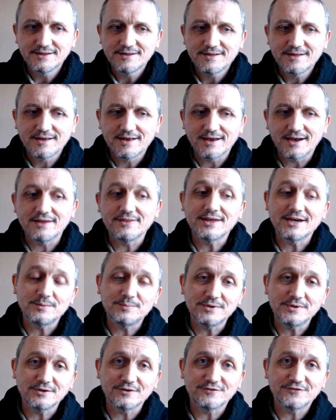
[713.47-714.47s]
And that would be
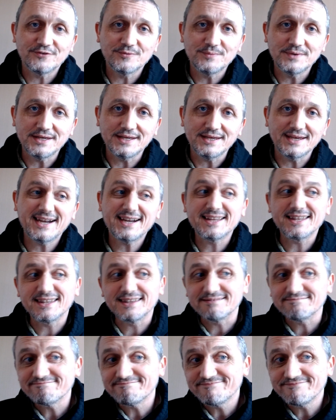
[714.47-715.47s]
good for me. And
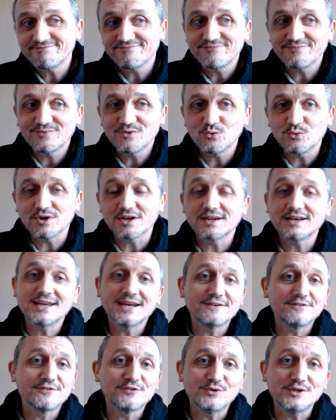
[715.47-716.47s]
we're going to
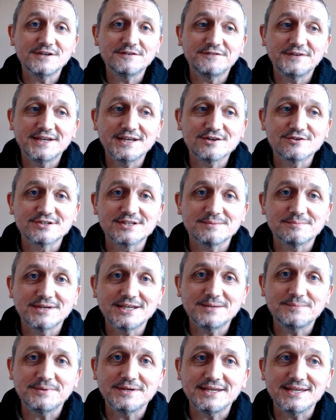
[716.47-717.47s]
have three vehicles. It may
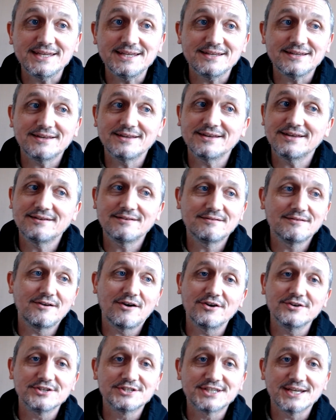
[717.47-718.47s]
be
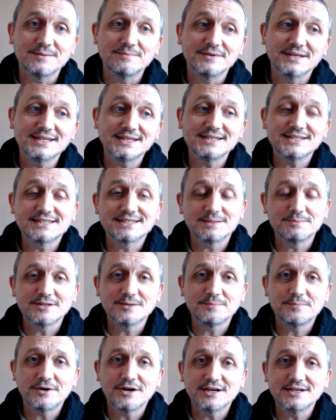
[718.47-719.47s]
on some days, some of the
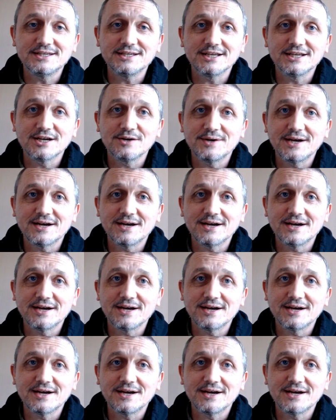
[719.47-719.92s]
party go out and